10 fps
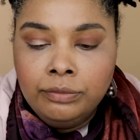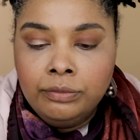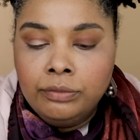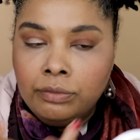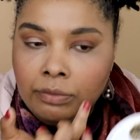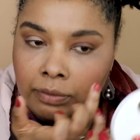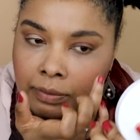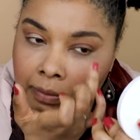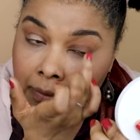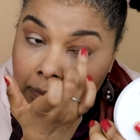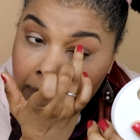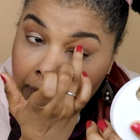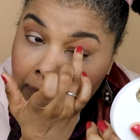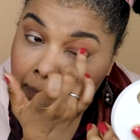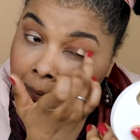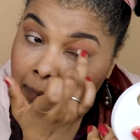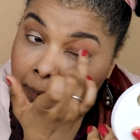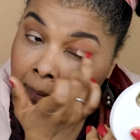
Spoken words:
Nothing is said.